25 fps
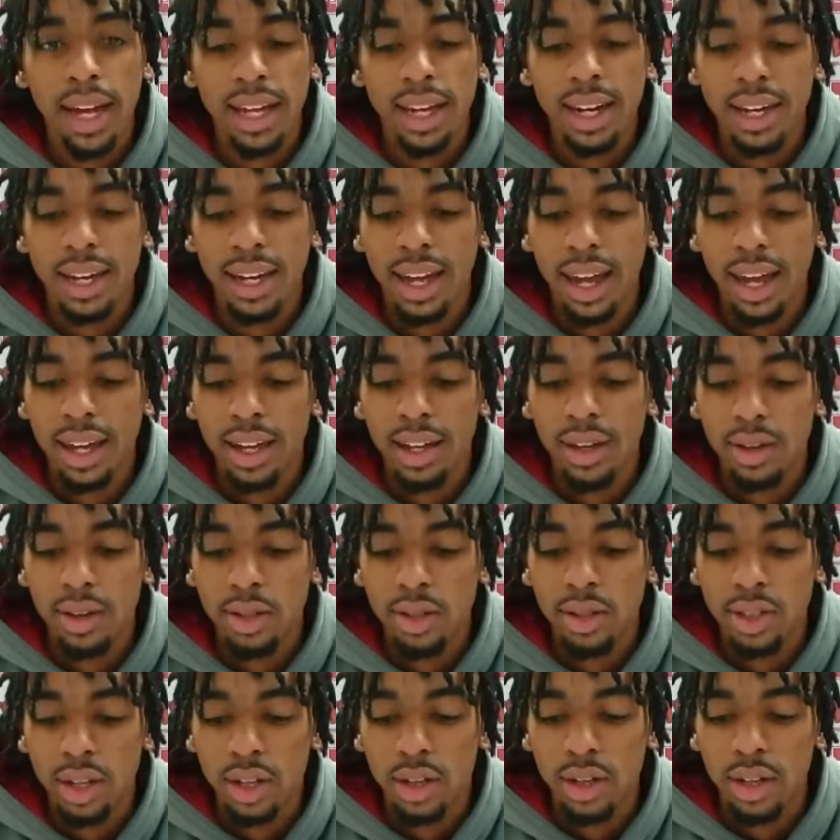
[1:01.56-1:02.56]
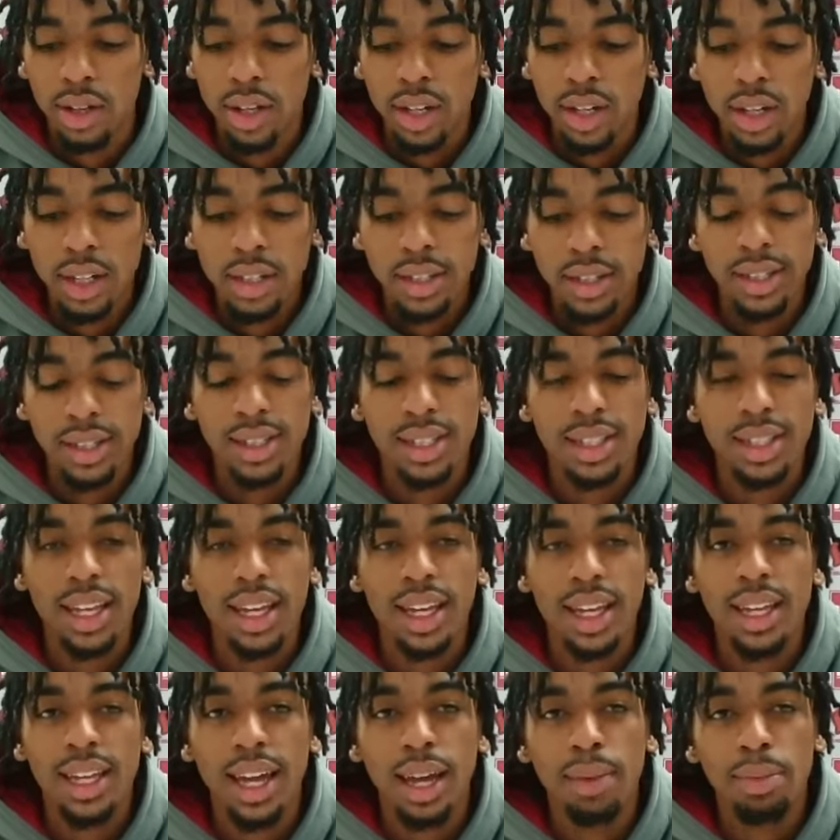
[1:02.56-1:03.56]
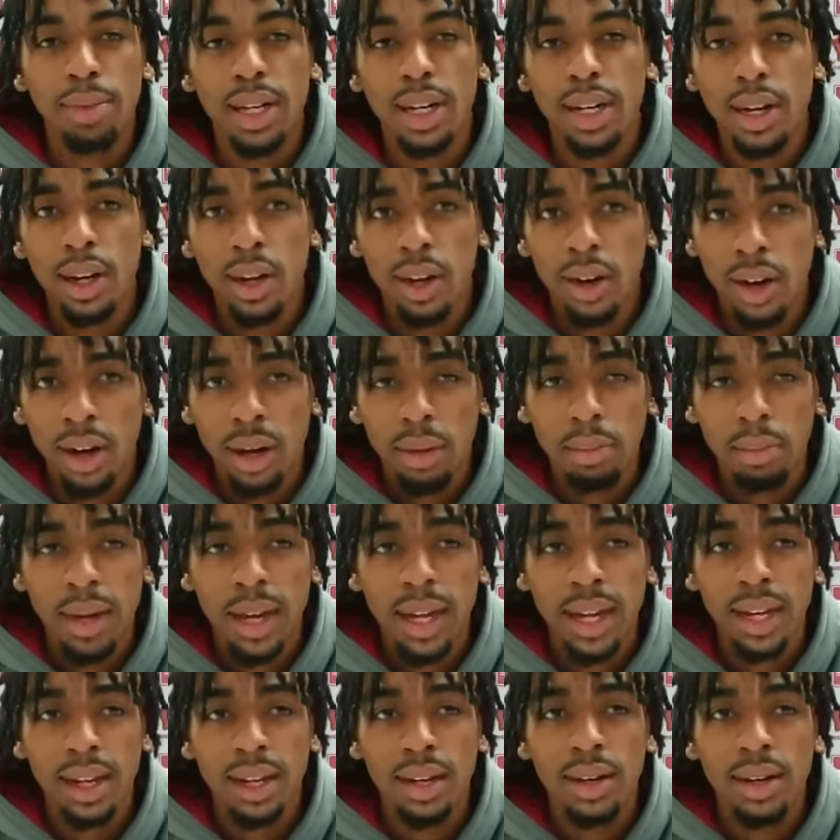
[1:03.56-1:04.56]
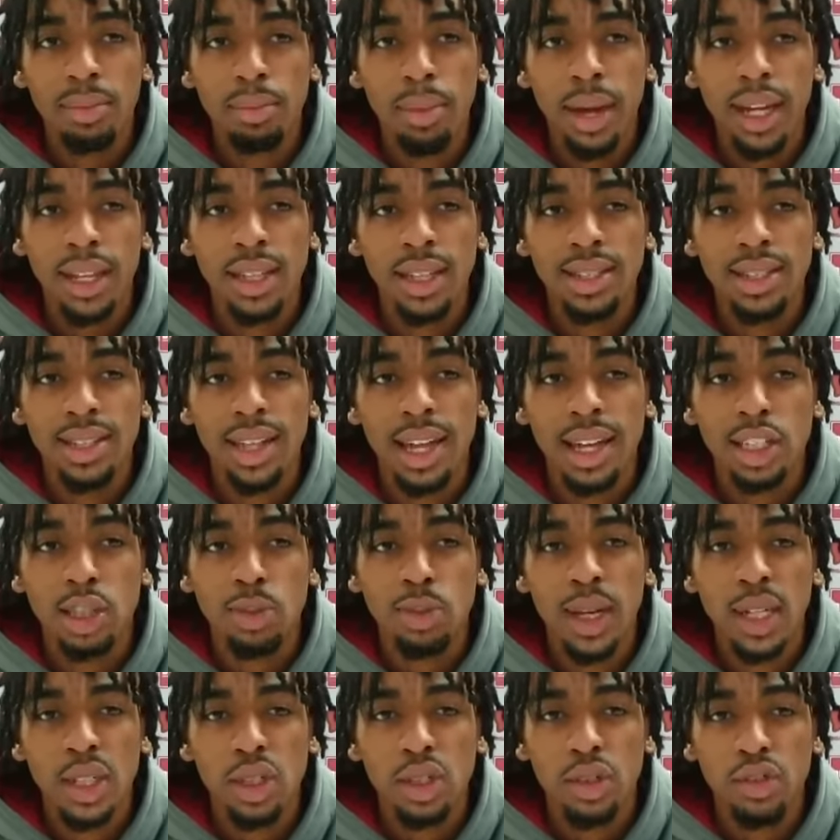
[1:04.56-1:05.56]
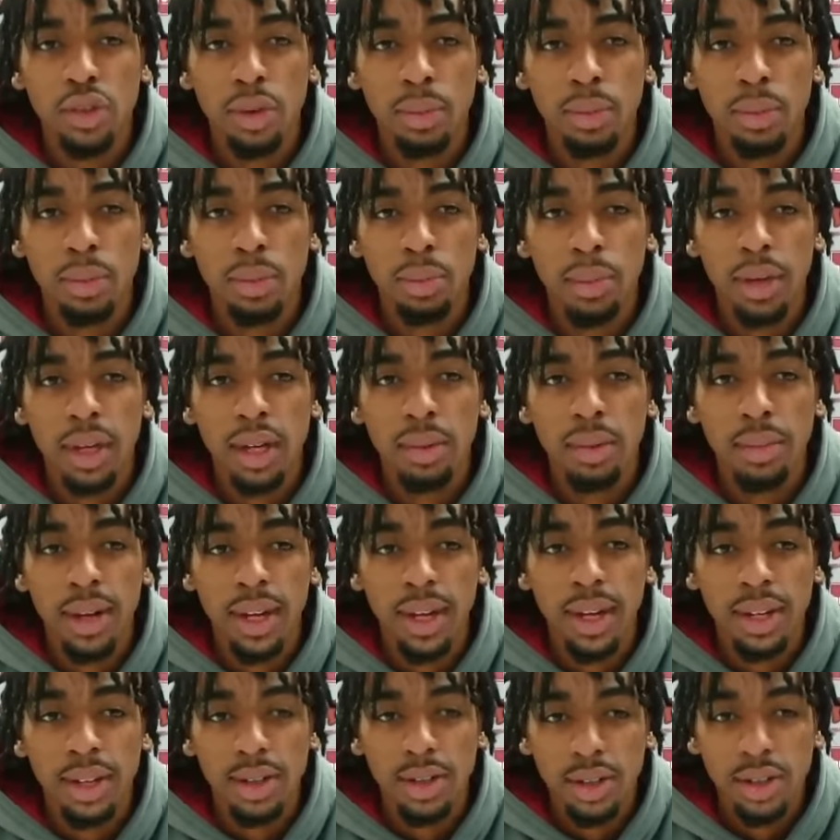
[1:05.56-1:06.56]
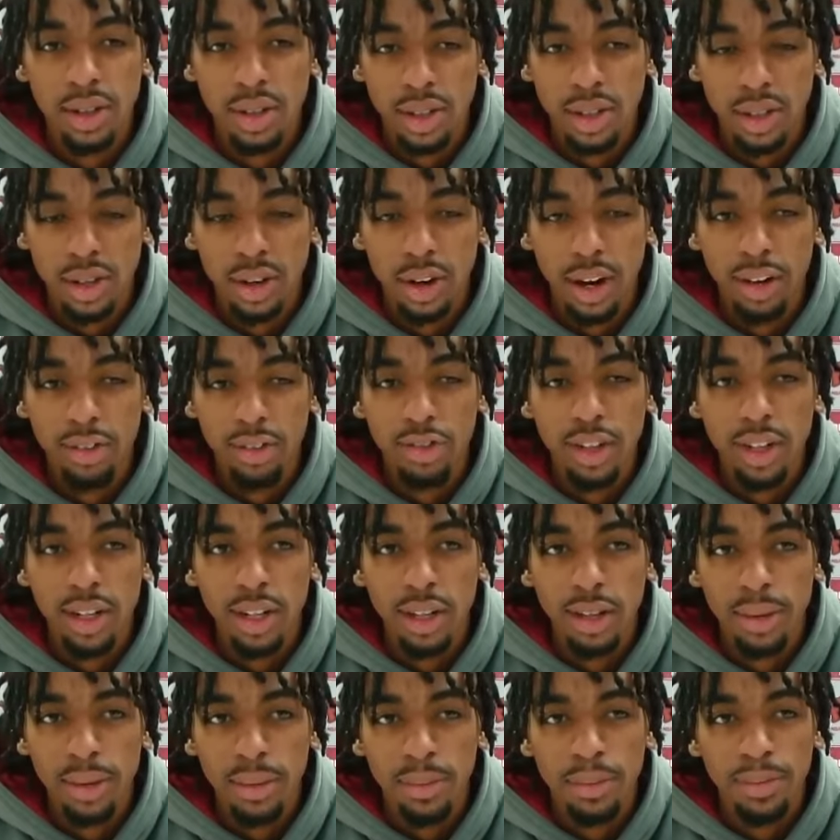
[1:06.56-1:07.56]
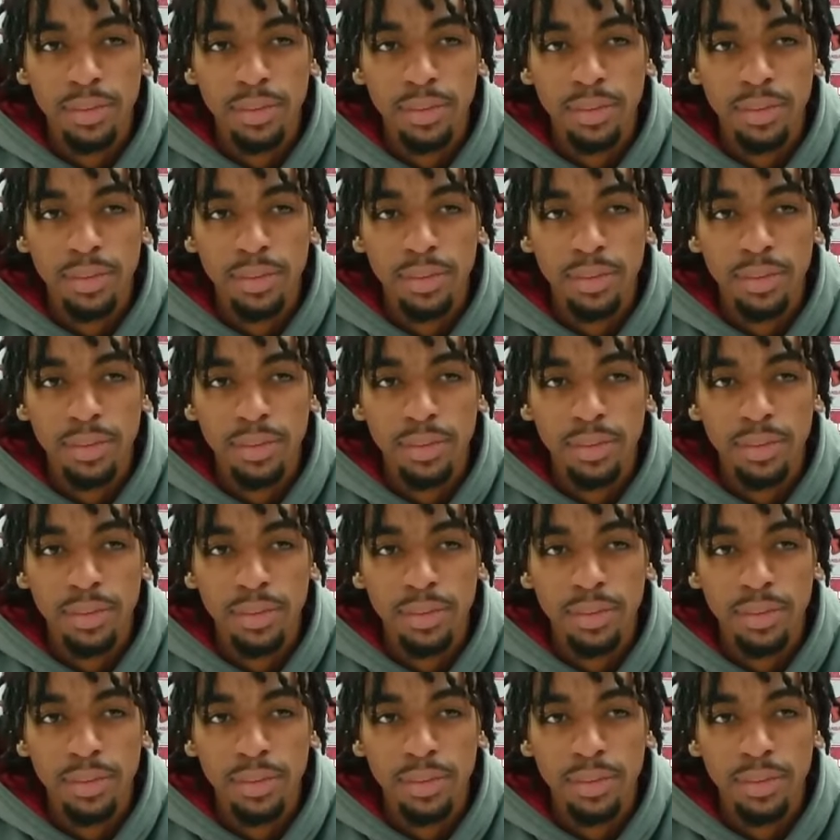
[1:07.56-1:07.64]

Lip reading: at NKU. So just that they kept it along, man, and made this night special for me, man, it was just a great feeling.